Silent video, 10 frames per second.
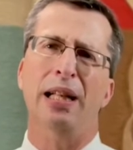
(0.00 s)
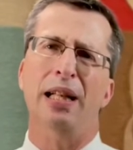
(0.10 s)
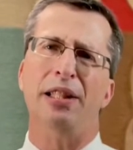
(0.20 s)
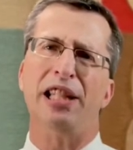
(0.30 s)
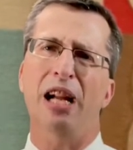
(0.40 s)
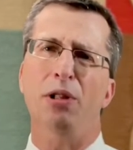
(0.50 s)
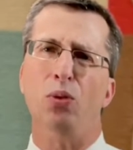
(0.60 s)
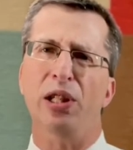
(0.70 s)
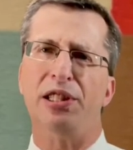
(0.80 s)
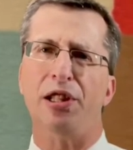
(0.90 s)
Simon
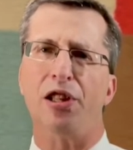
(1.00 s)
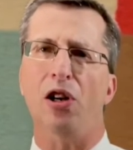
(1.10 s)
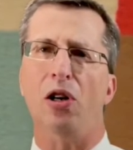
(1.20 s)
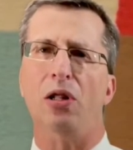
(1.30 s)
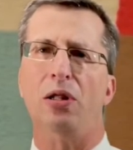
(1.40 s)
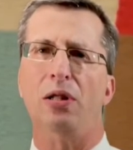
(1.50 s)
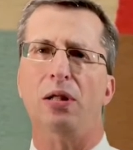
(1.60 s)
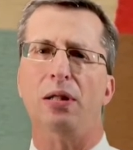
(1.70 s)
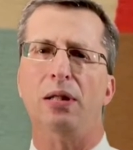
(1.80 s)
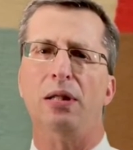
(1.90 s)
Wiesenthal,
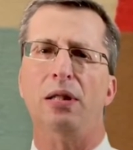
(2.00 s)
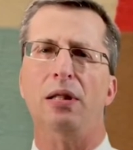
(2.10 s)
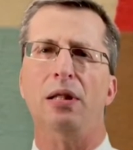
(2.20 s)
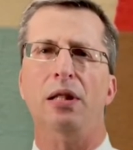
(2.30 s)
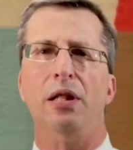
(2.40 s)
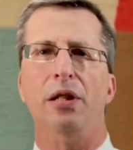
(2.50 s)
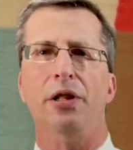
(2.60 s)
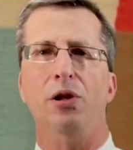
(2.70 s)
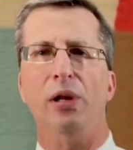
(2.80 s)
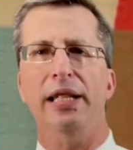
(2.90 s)
the
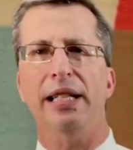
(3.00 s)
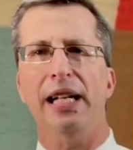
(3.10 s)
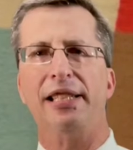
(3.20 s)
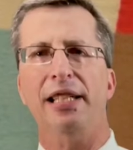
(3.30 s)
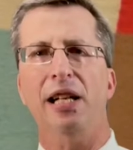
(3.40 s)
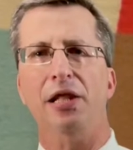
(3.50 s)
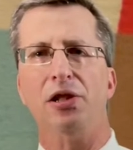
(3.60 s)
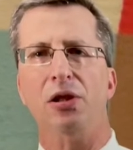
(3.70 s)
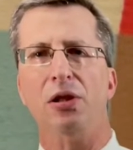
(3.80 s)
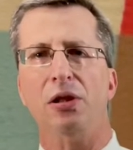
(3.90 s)
great Nazi hunter,